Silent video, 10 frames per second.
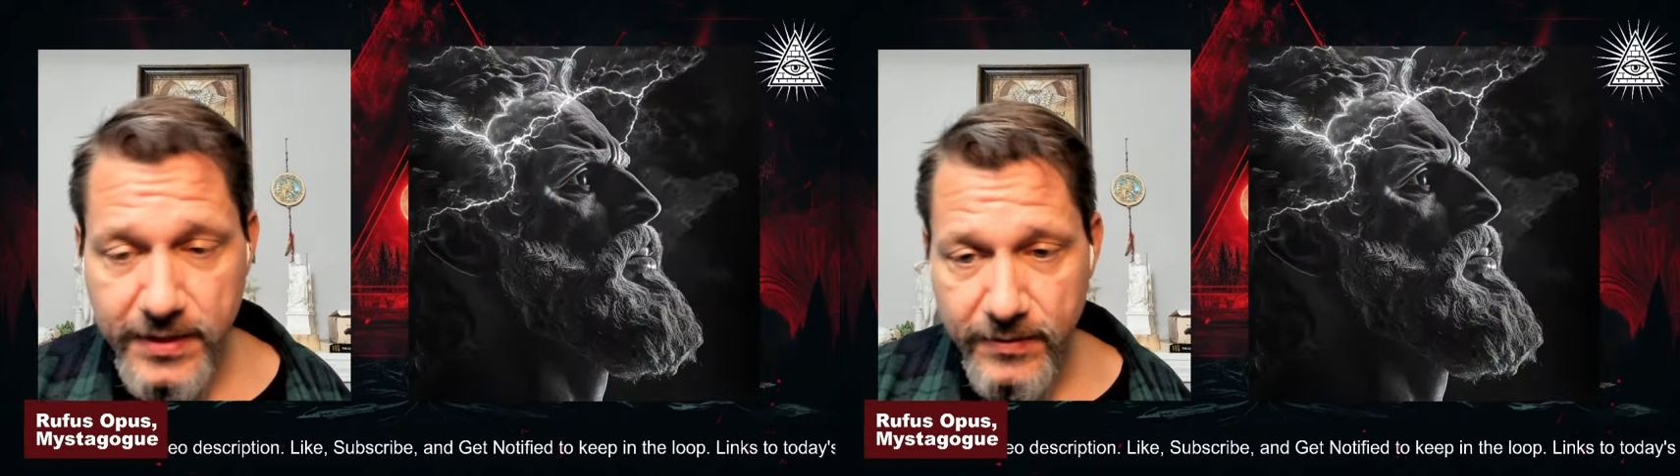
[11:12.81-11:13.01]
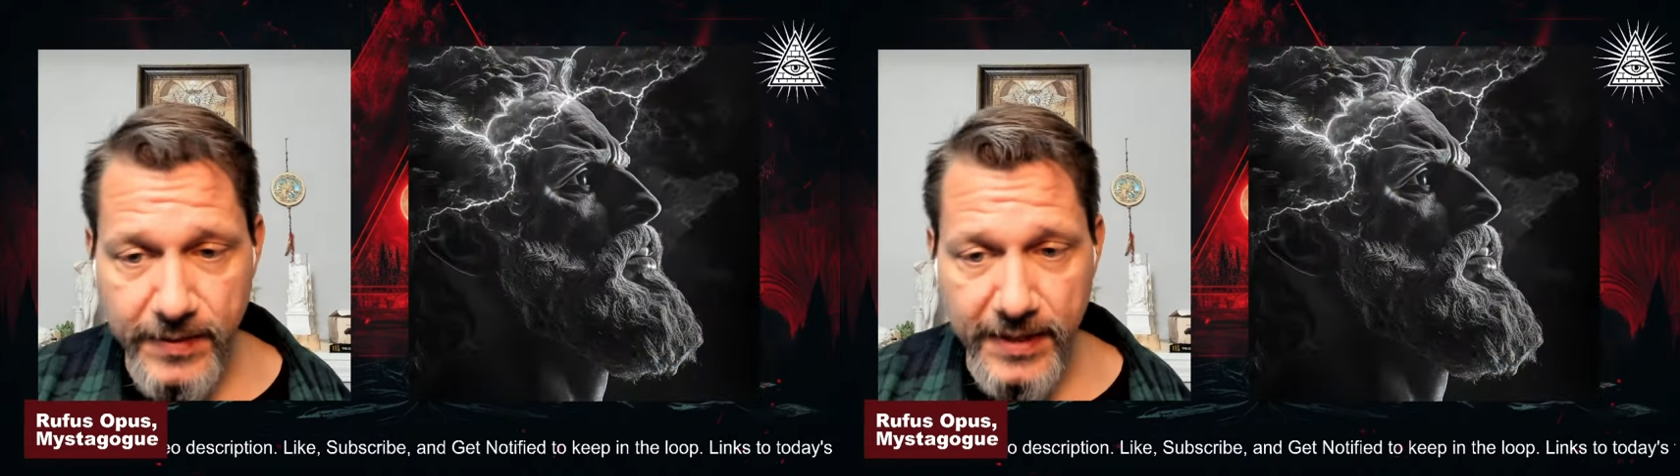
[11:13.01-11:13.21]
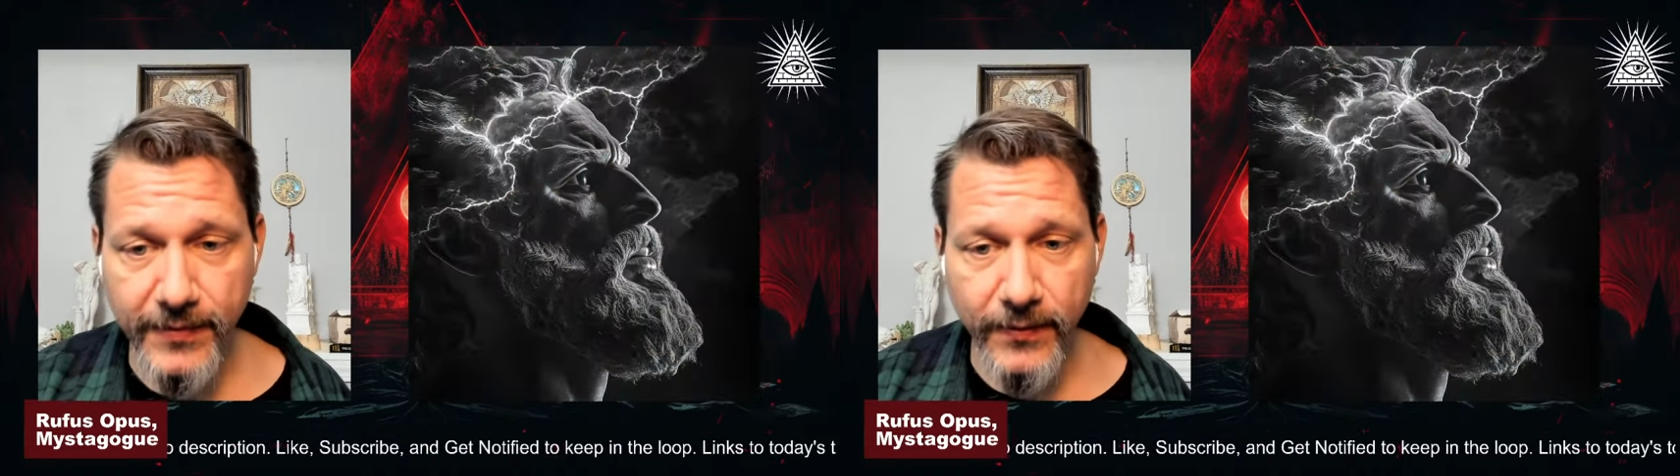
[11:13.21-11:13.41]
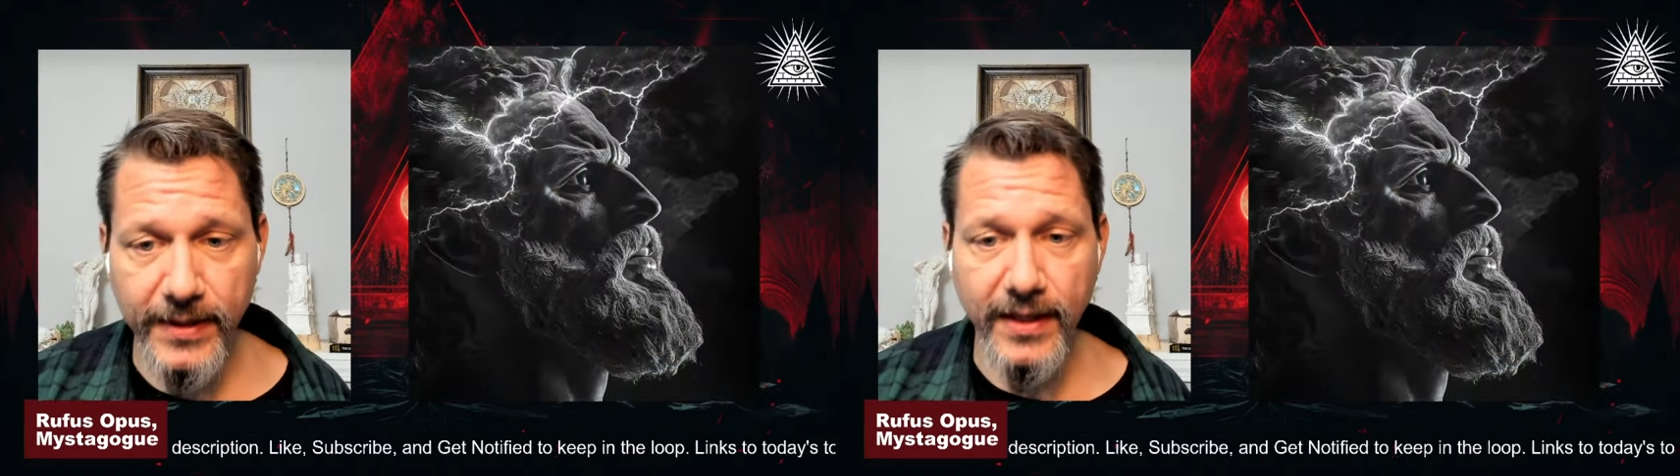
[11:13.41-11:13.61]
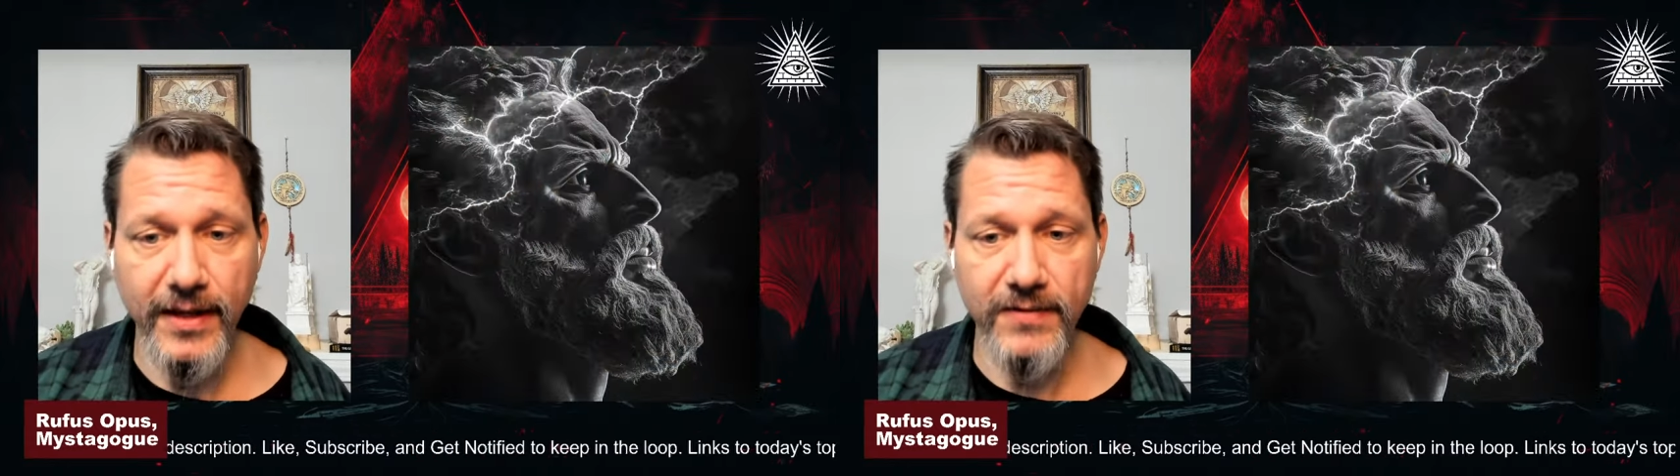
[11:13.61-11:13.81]
and the people that we
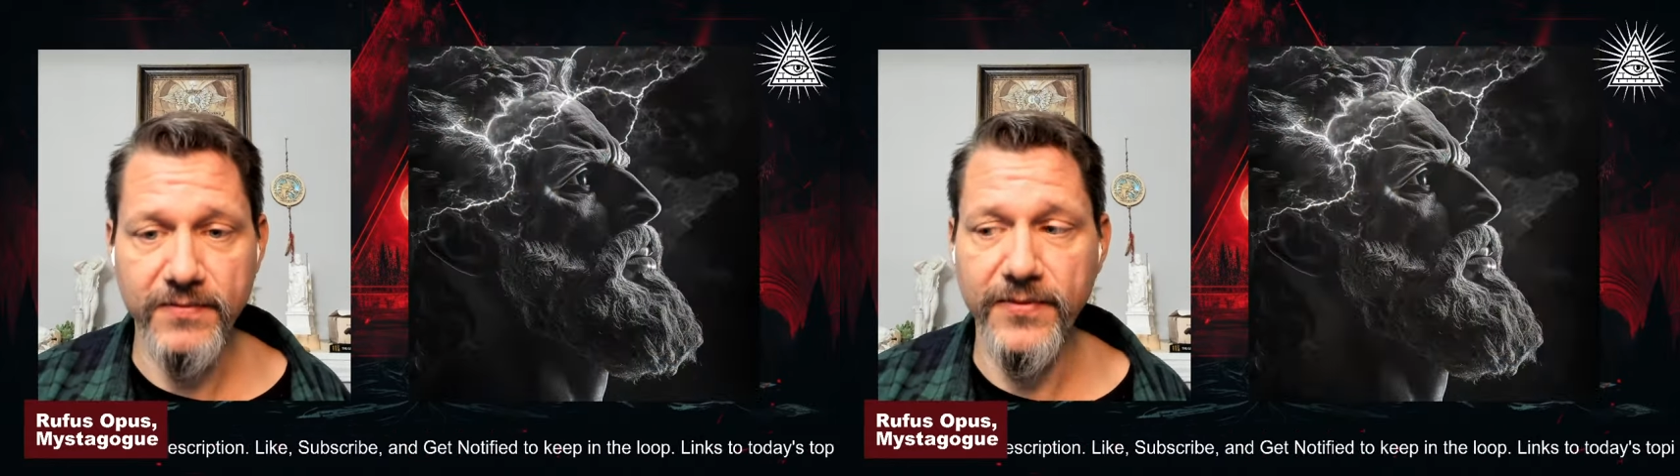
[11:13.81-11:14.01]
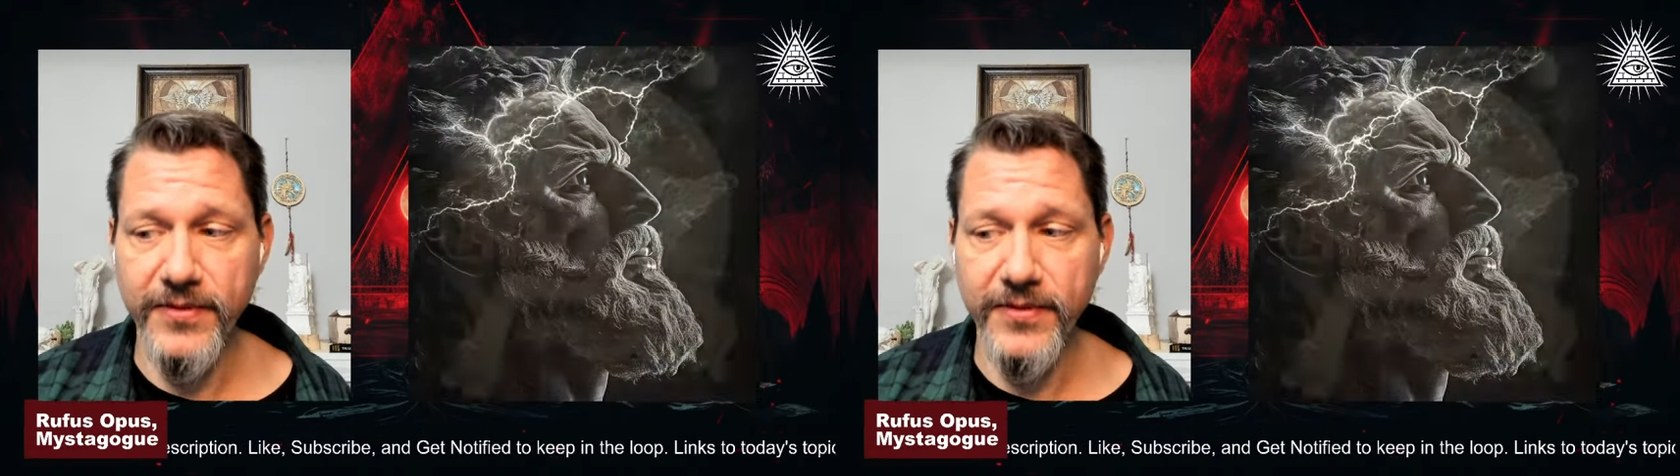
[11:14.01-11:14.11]
love